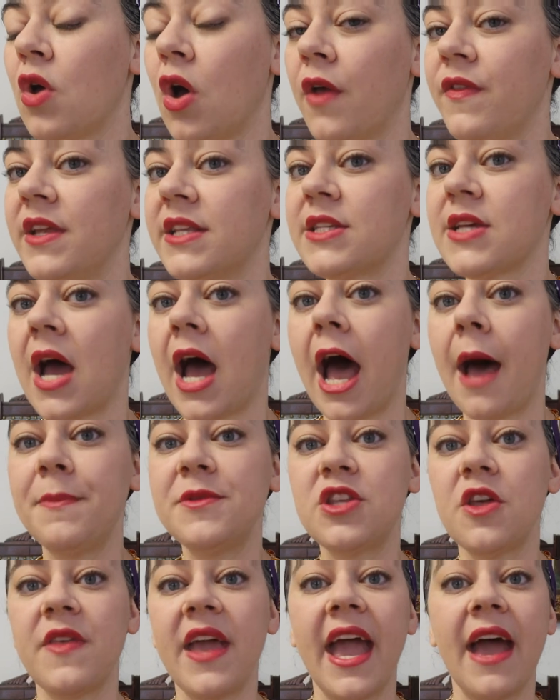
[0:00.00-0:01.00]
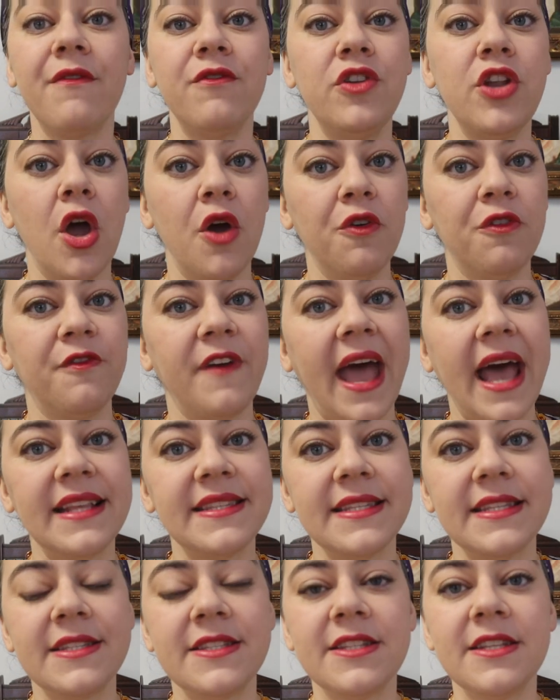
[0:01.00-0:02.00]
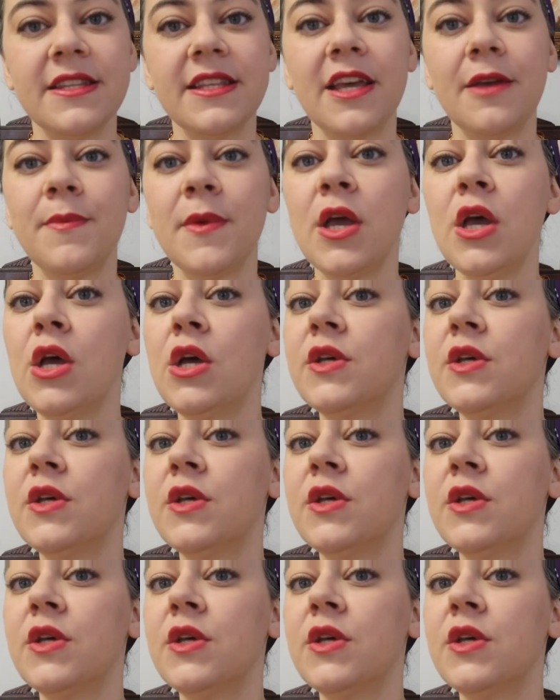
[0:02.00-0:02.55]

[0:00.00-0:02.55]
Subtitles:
on the top, so they have no facets to them.